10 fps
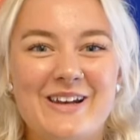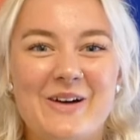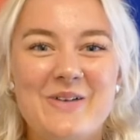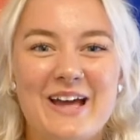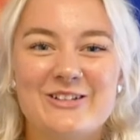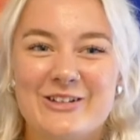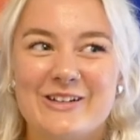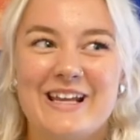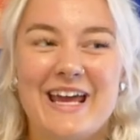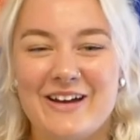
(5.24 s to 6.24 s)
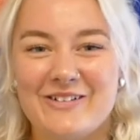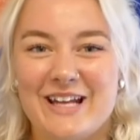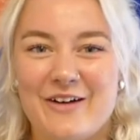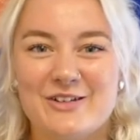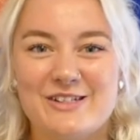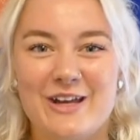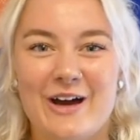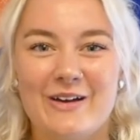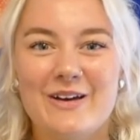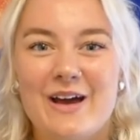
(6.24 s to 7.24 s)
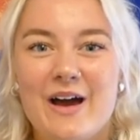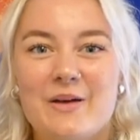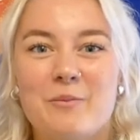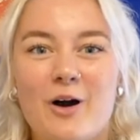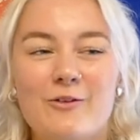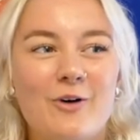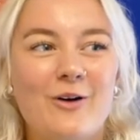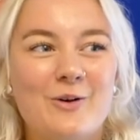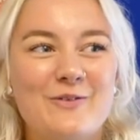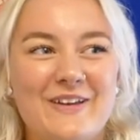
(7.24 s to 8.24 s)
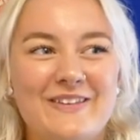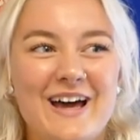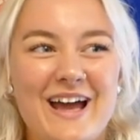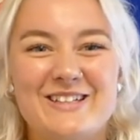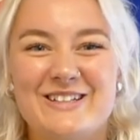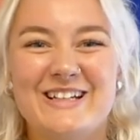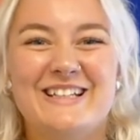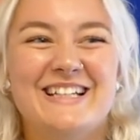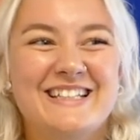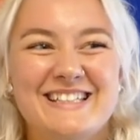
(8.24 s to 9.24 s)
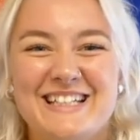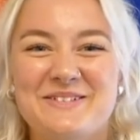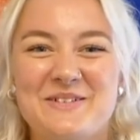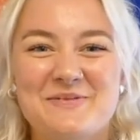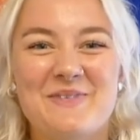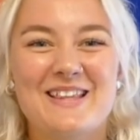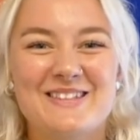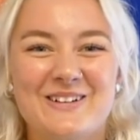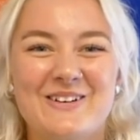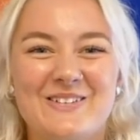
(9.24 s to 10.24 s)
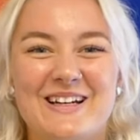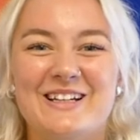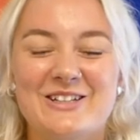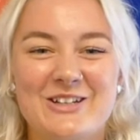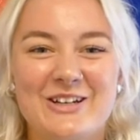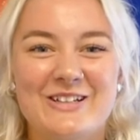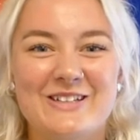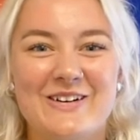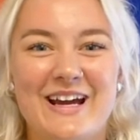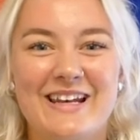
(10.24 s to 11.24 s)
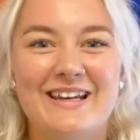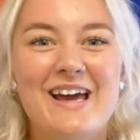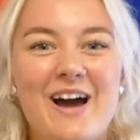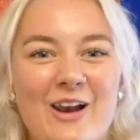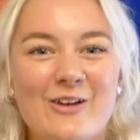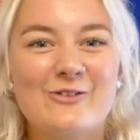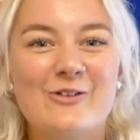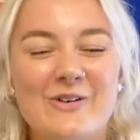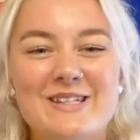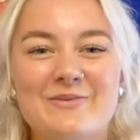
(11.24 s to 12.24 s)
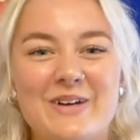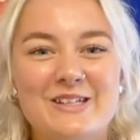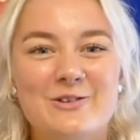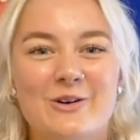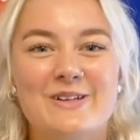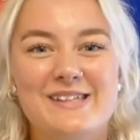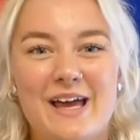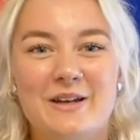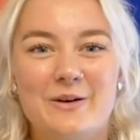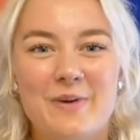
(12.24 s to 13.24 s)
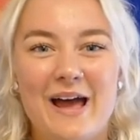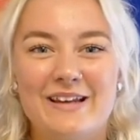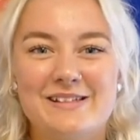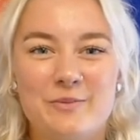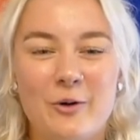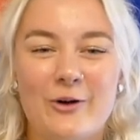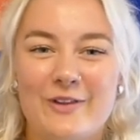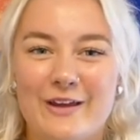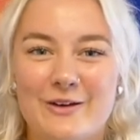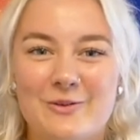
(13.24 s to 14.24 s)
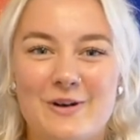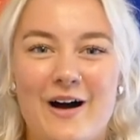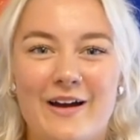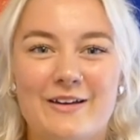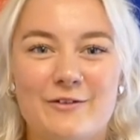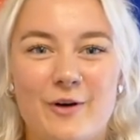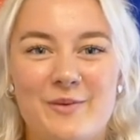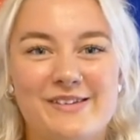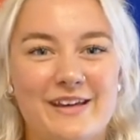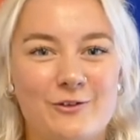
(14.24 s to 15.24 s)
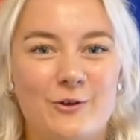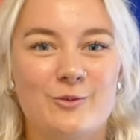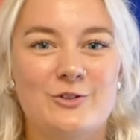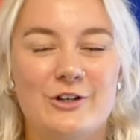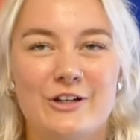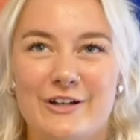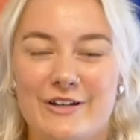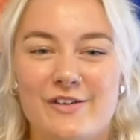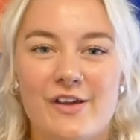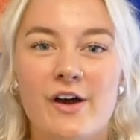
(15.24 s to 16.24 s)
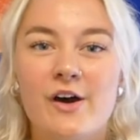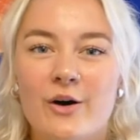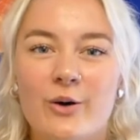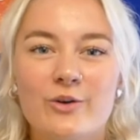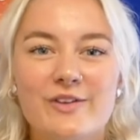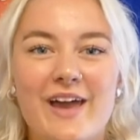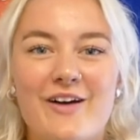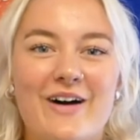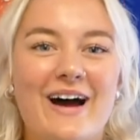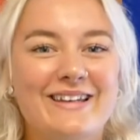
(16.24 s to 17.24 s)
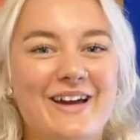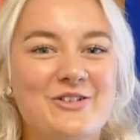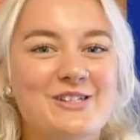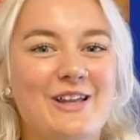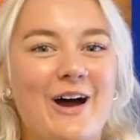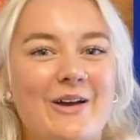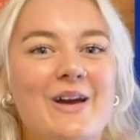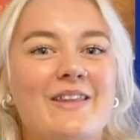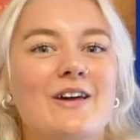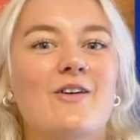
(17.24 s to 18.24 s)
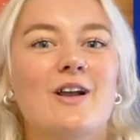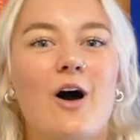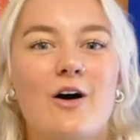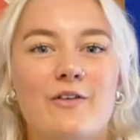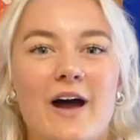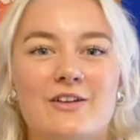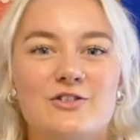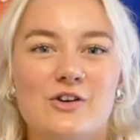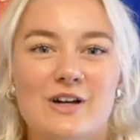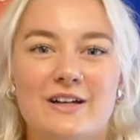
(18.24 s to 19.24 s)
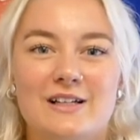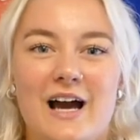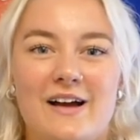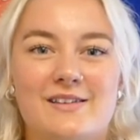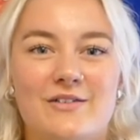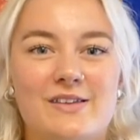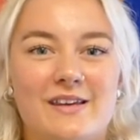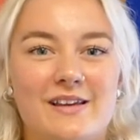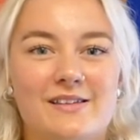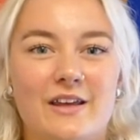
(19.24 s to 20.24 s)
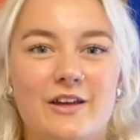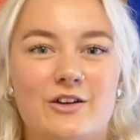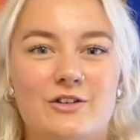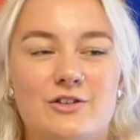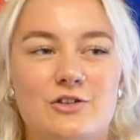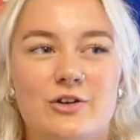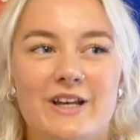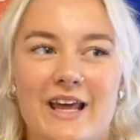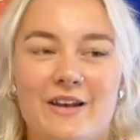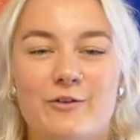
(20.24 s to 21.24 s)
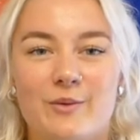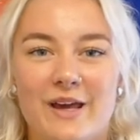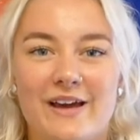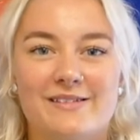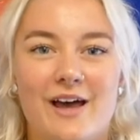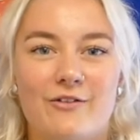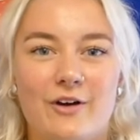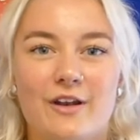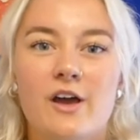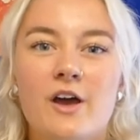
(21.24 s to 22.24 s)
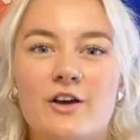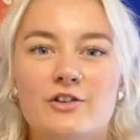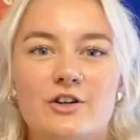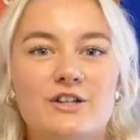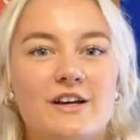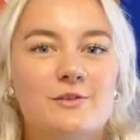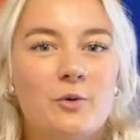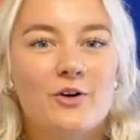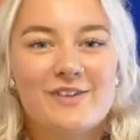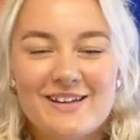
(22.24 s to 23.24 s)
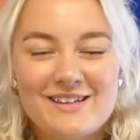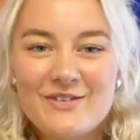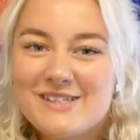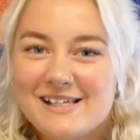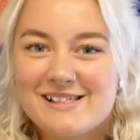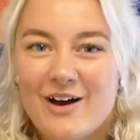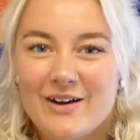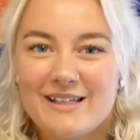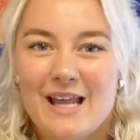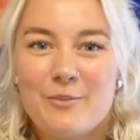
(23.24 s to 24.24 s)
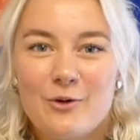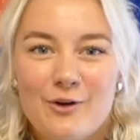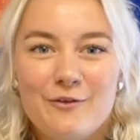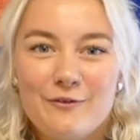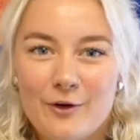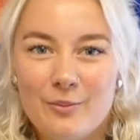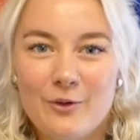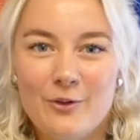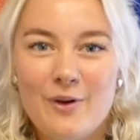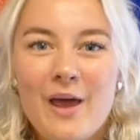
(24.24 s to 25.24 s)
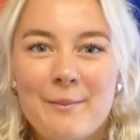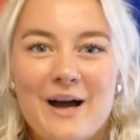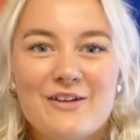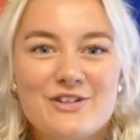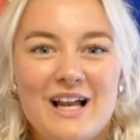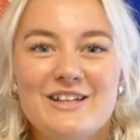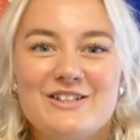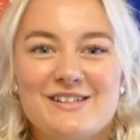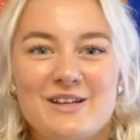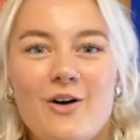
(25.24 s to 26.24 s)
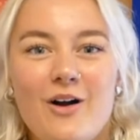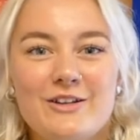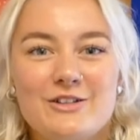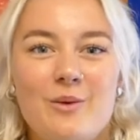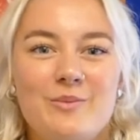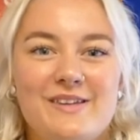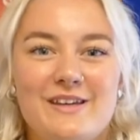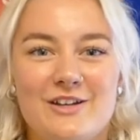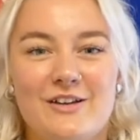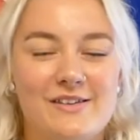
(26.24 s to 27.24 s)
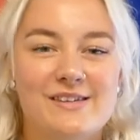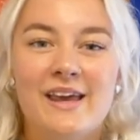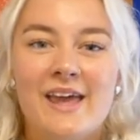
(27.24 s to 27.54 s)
I'm head student here at Neverstow. My role within the head student team is mentoring and tutoring. I look forward to meeting you and setting up any support that you would like from the sixth form students. Altogether at Neverstow, there are a lot of extracurricular activities that you can join in from year seven, such as sports activities like netball and football, math challenges and college competitions.